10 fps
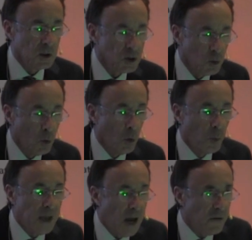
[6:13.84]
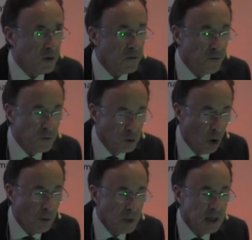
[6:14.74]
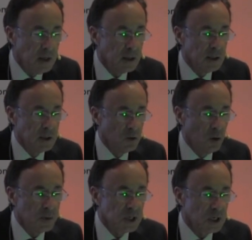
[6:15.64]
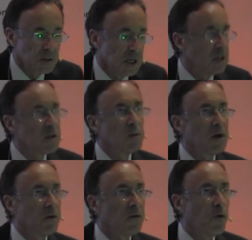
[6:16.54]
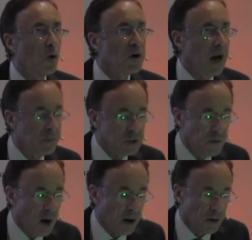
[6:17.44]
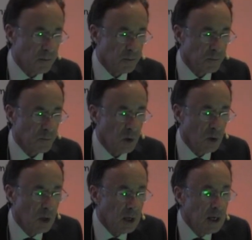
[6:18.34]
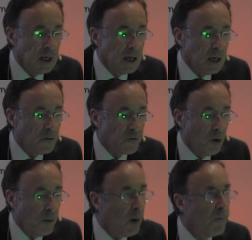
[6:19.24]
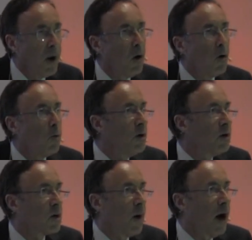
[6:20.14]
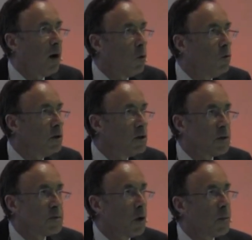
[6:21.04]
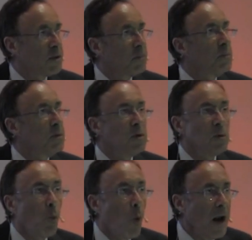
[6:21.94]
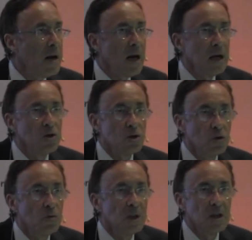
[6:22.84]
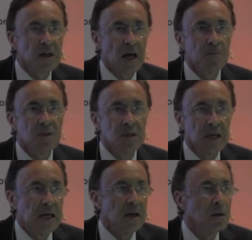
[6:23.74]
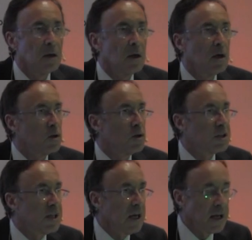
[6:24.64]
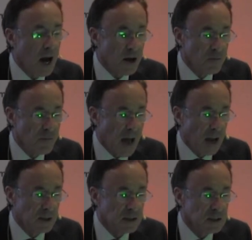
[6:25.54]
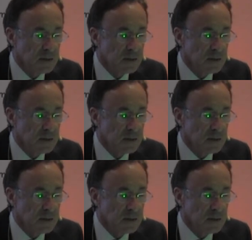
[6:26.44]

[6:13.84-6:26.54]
So we have our, normally, normal circumstances, we have our 4 grams of iron. From our bowel, we require only to absorb something between 1 and 2 milligrams a day to stay in iron balance.